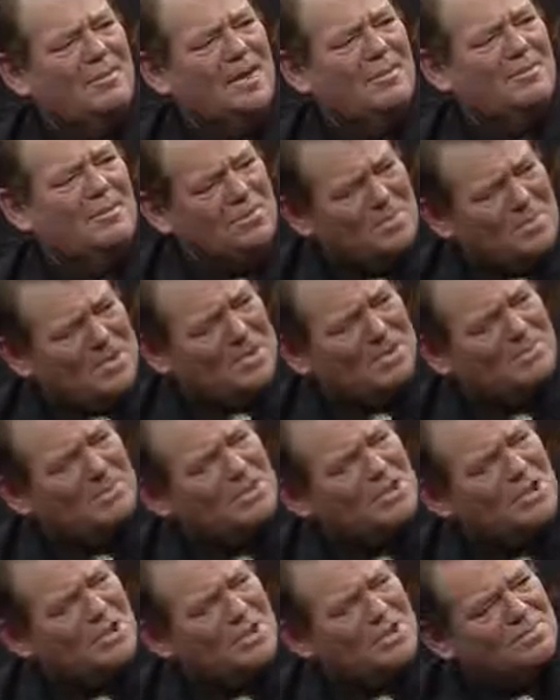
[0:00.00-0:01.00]
Have you been
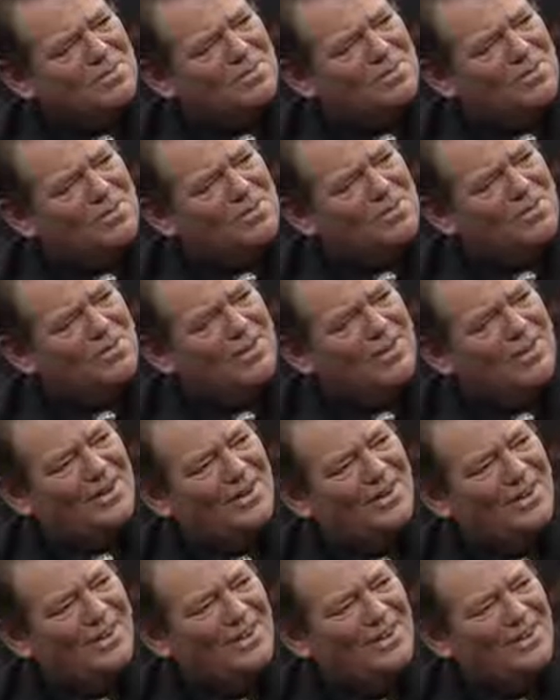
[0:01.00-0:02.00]
hypnotised before?
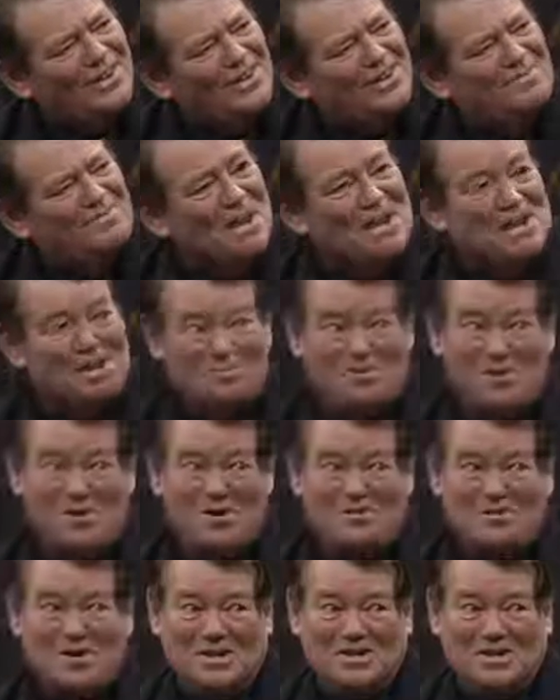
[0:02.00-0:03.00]
You'd make a
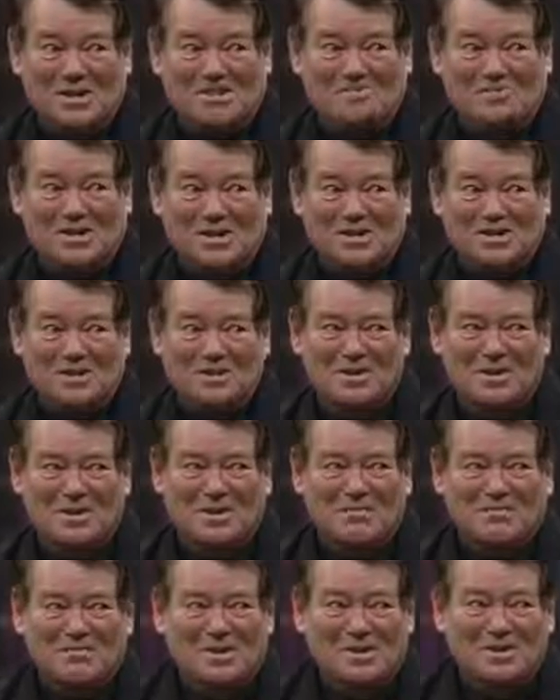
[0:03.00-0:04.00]
perfect subject,
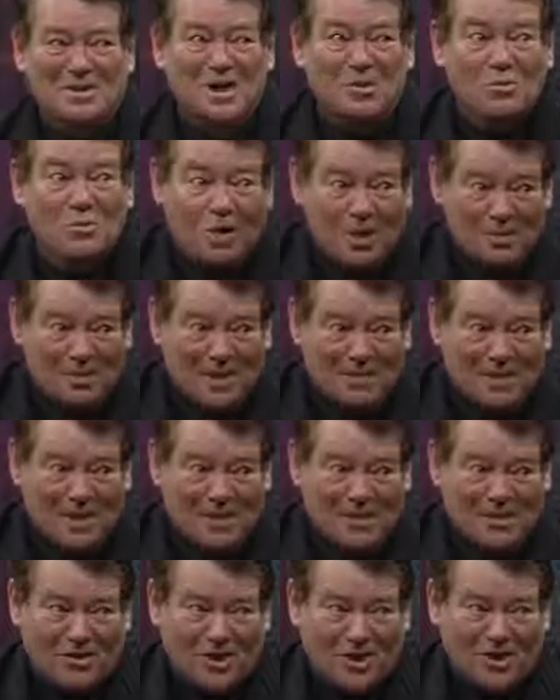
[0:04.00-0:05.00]
but don't worry about
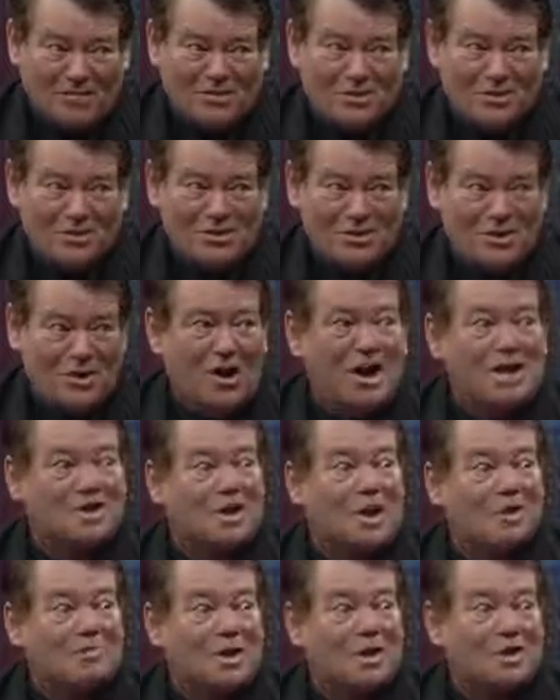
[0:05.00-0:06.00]
that, Guy. Tonight
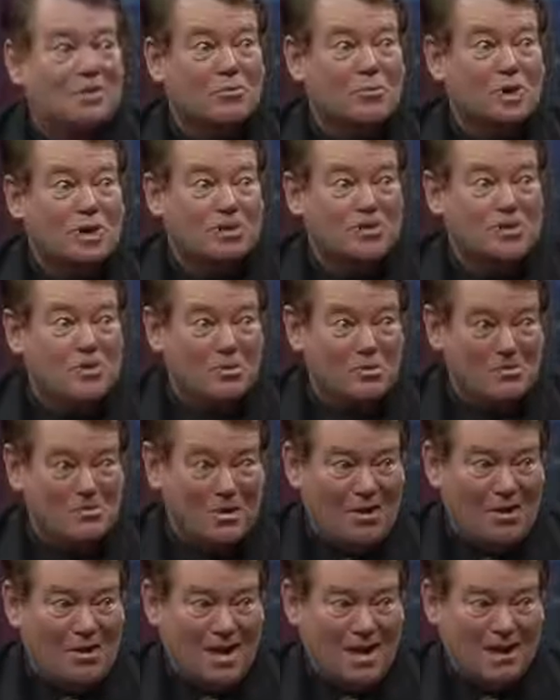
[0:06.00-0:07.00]
I'm going to read your
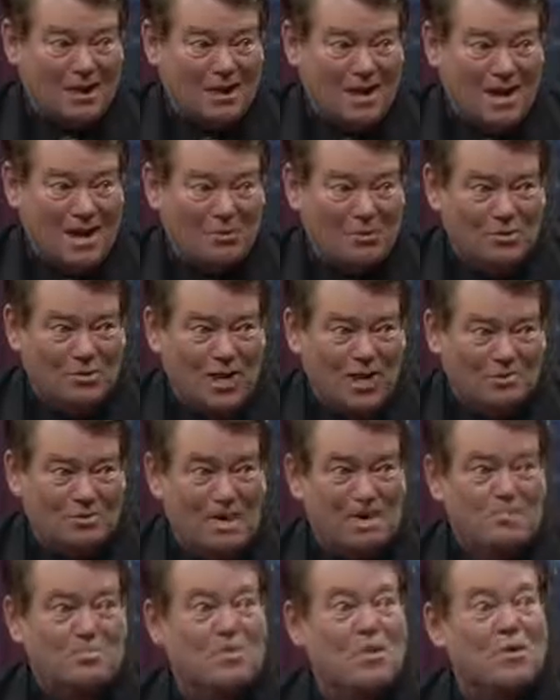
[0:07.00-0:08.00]
mind. Now, would that
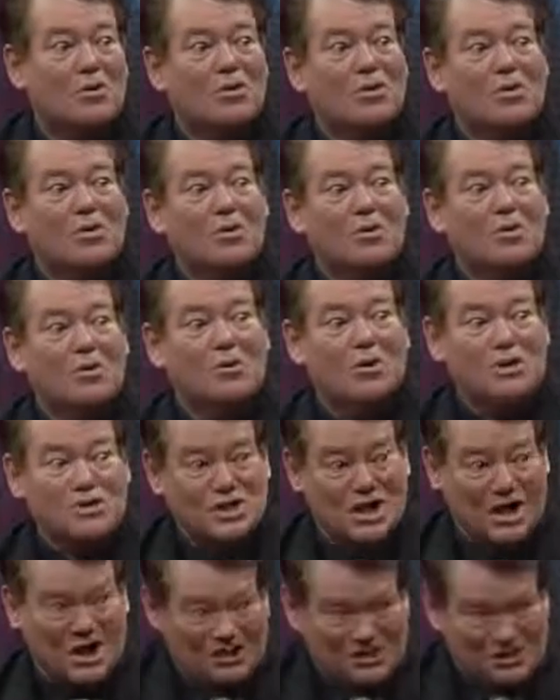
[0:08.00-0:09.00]
be a miracle or a
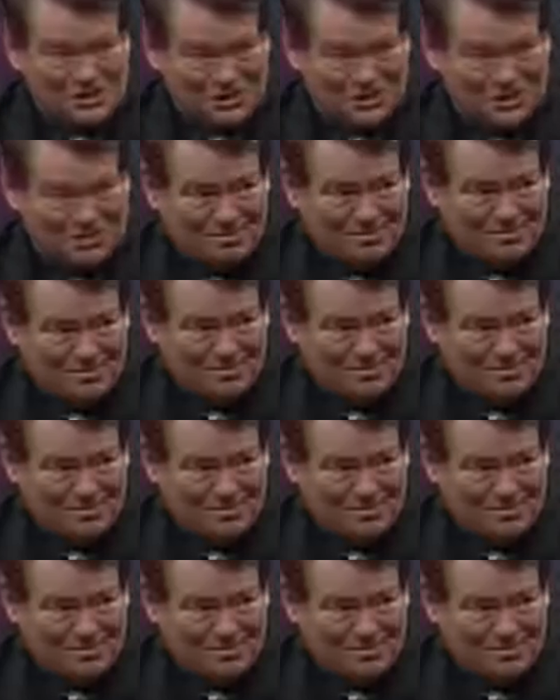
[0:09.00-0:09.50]
challenge?